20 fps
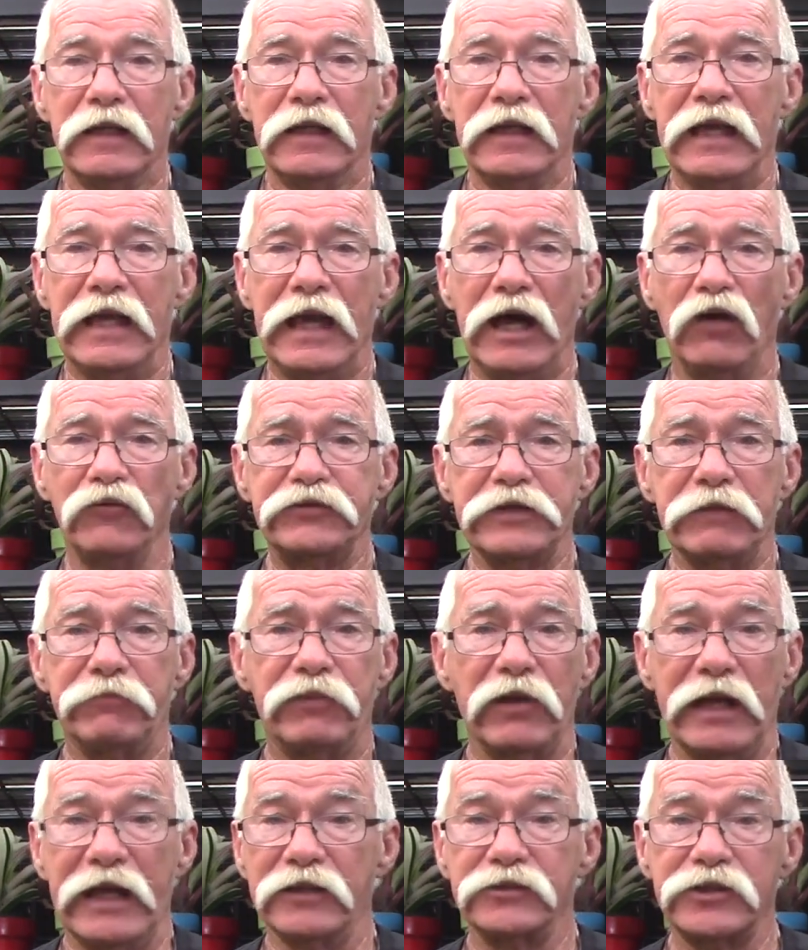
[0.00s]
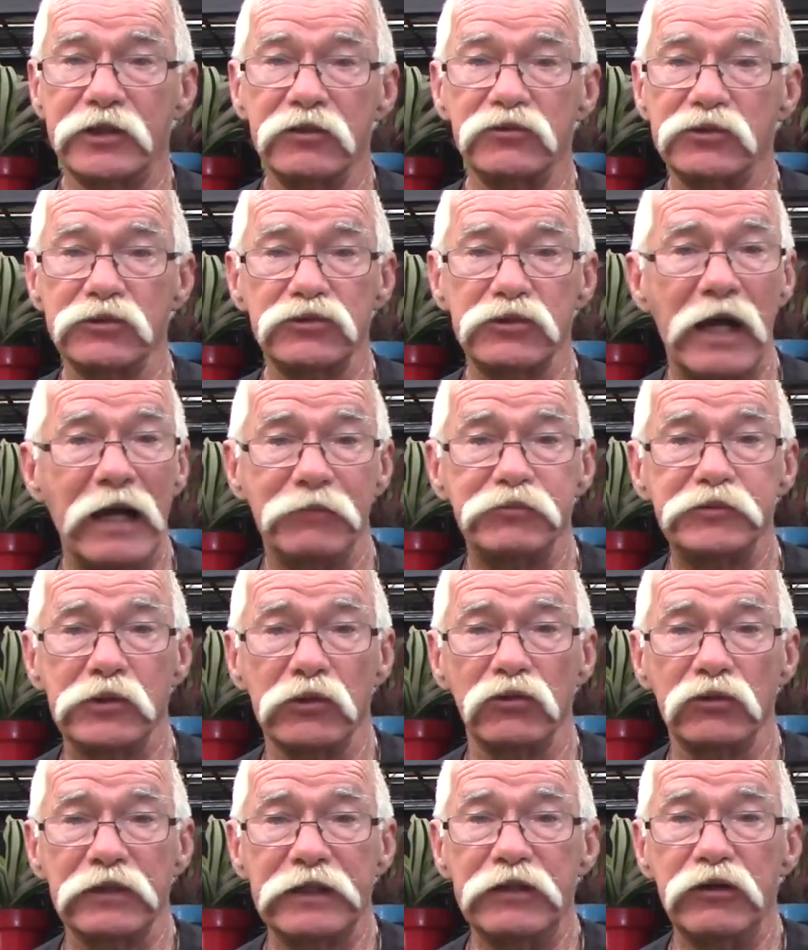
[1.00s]
healthy plants because there's
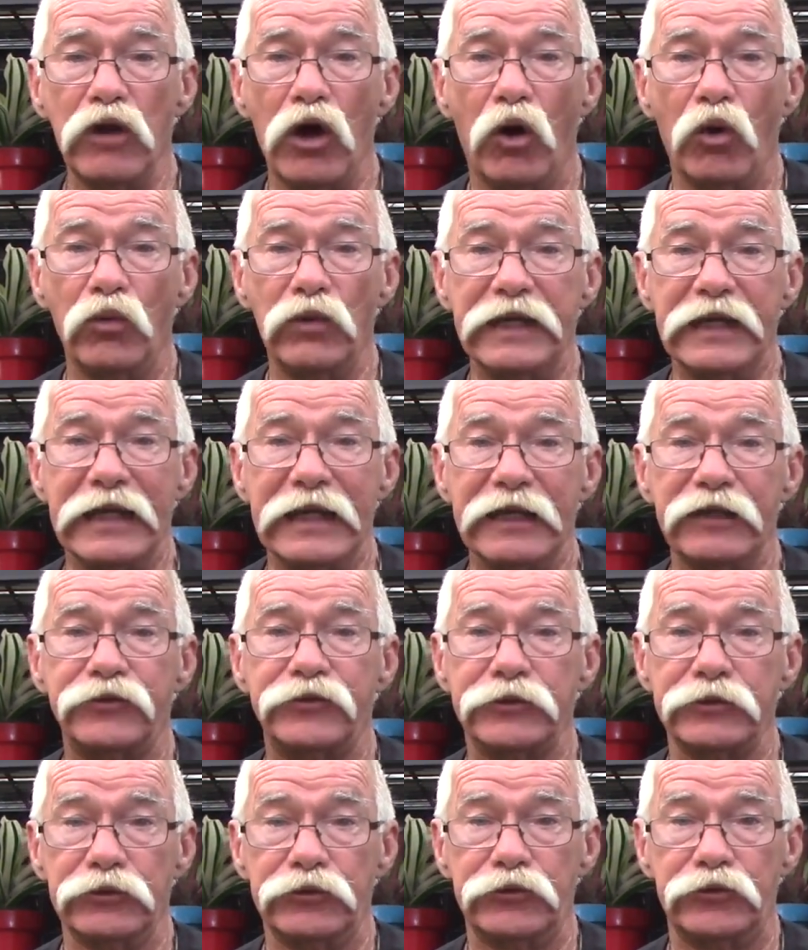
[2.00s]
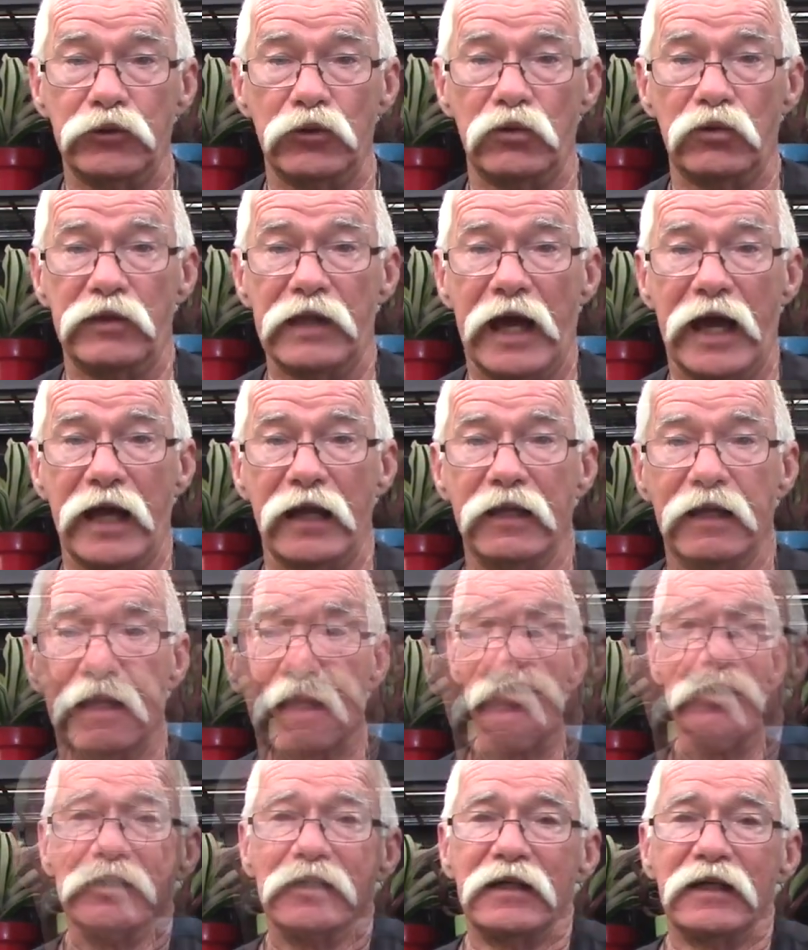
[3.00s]
absolutely no need to do that.
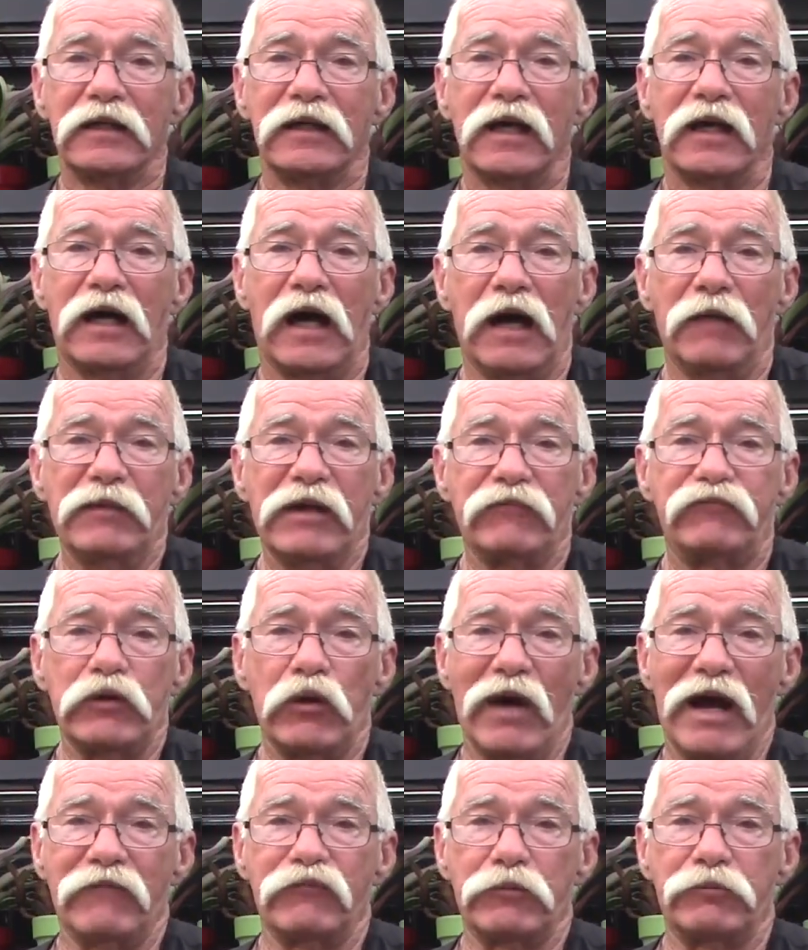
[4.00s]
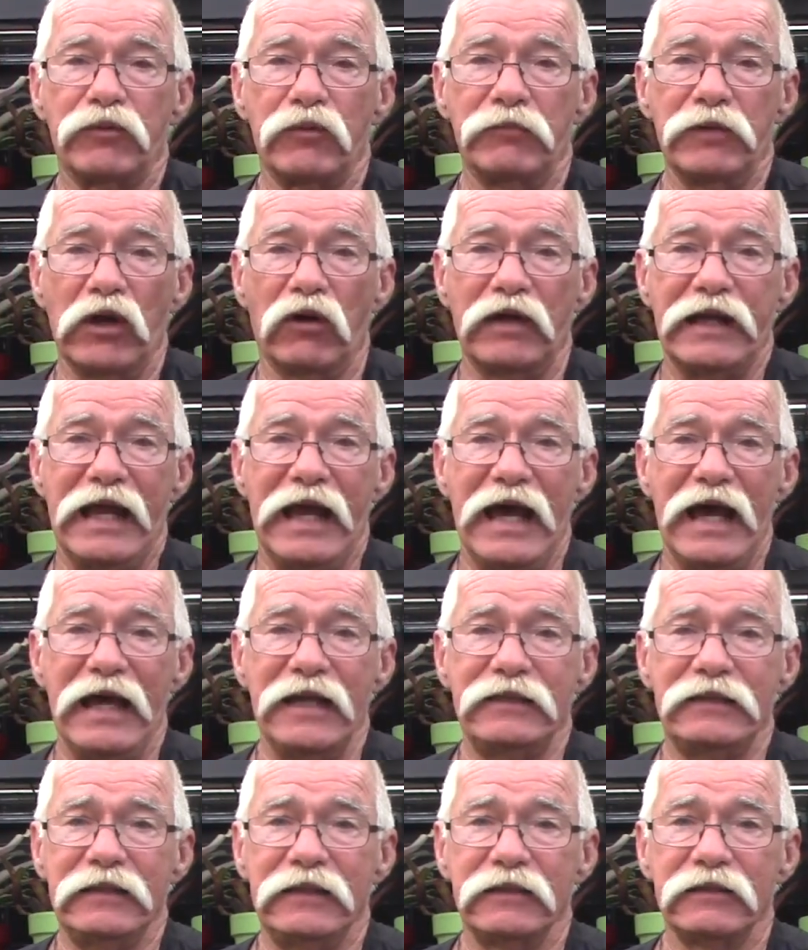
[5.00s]
If you have a
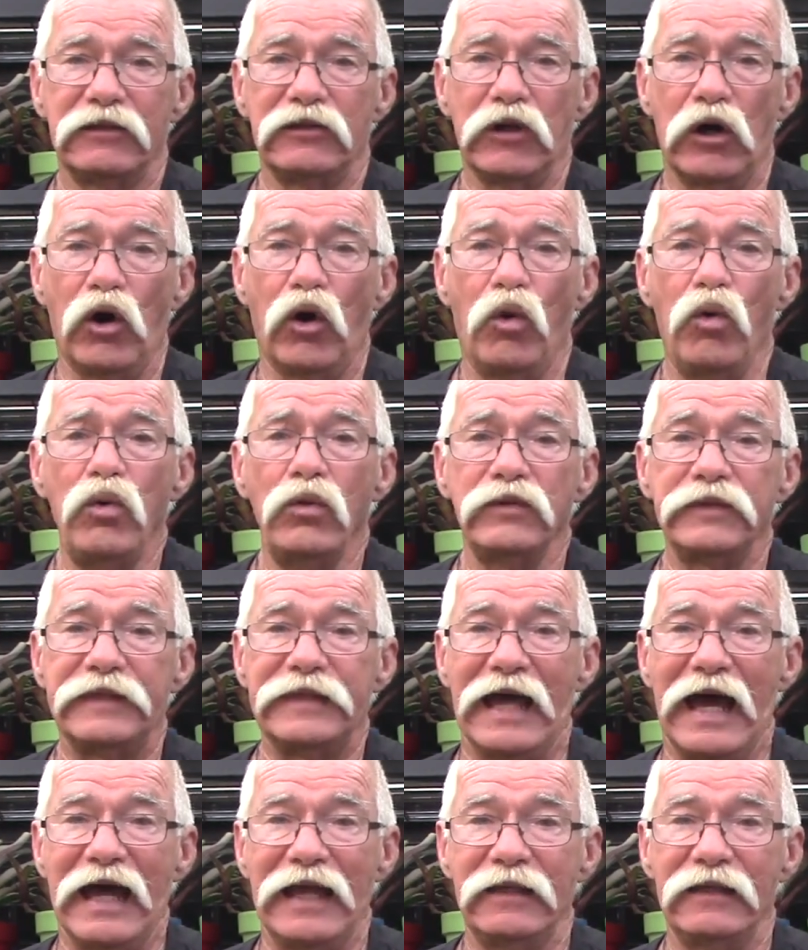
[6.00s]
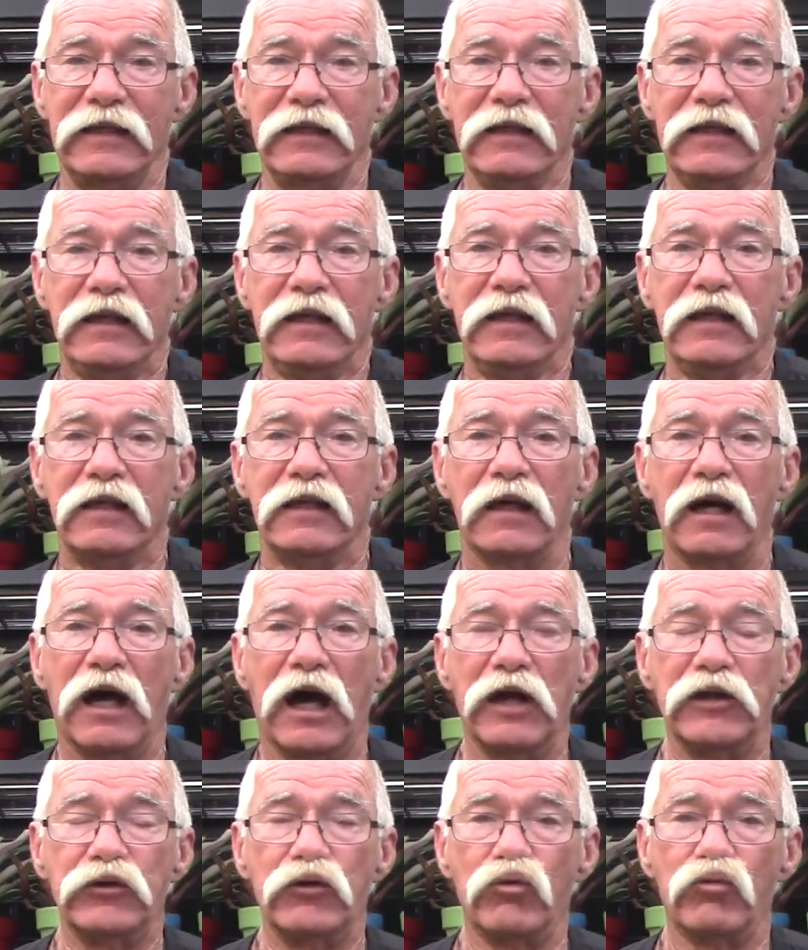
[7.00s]
bromeliad though, that
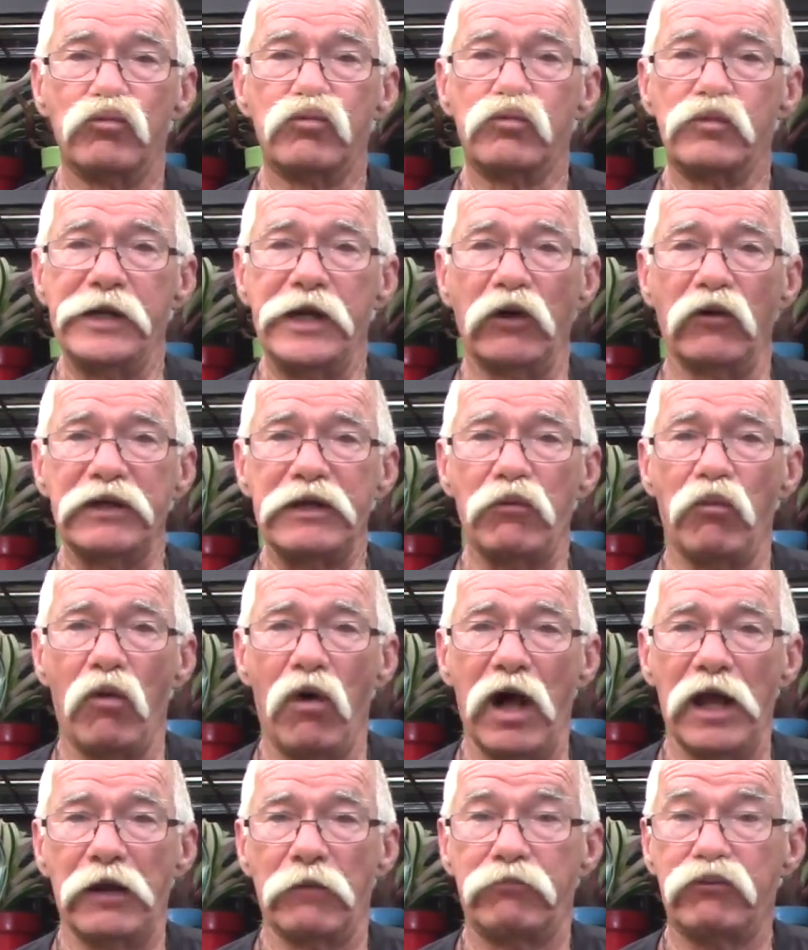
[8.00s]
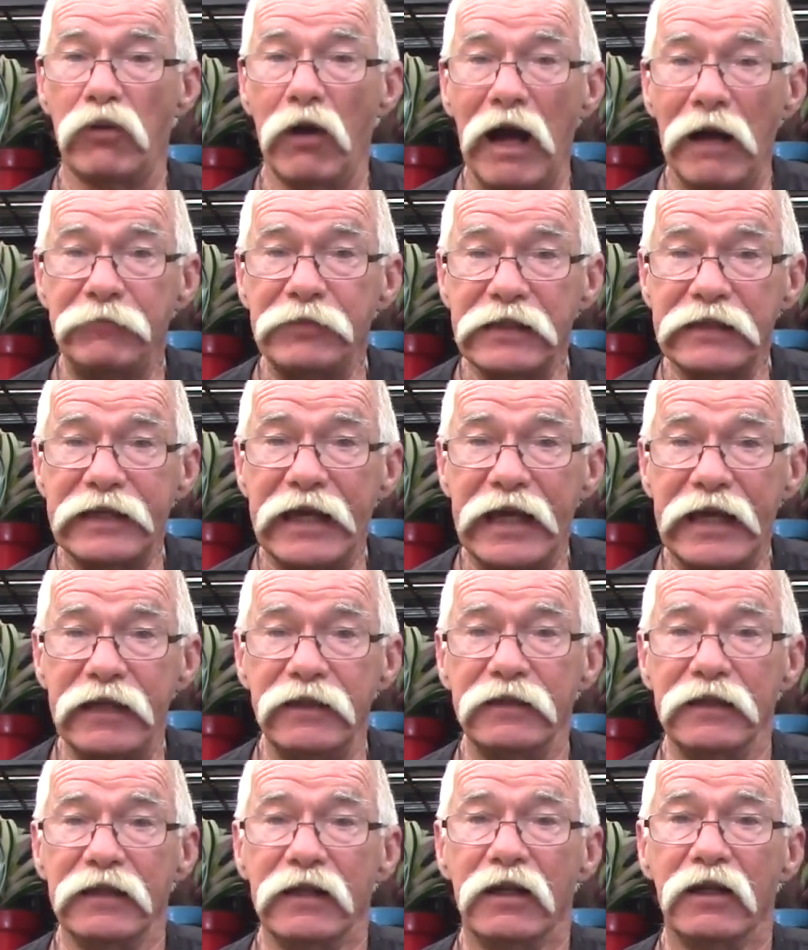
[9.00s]
you really want to
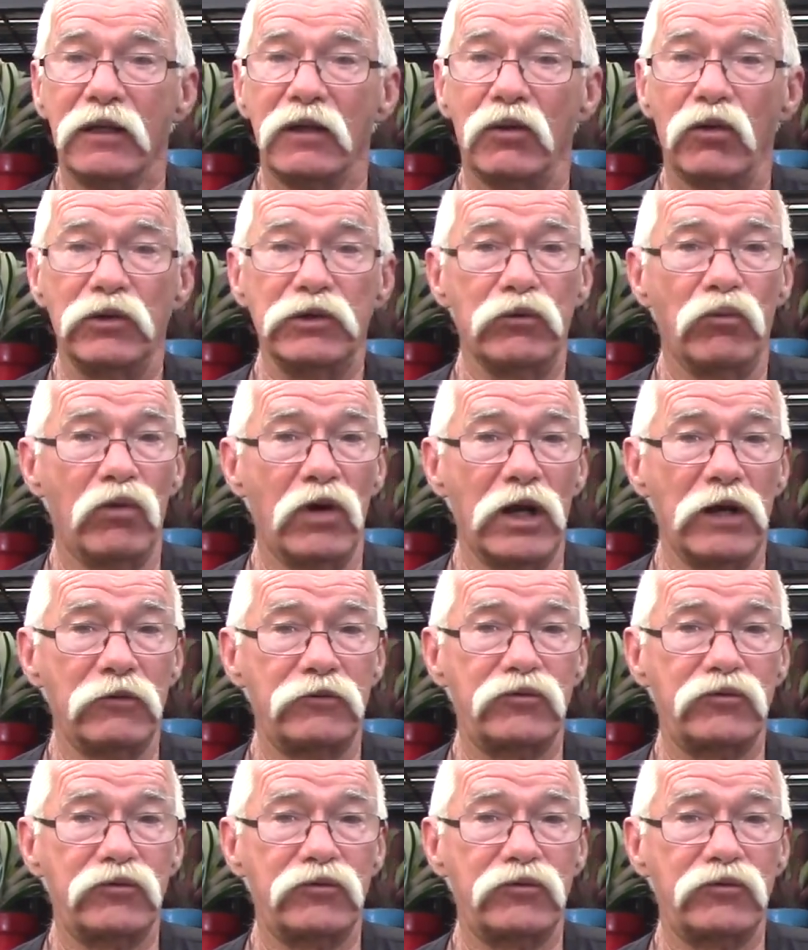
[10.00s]
propagate, or you want to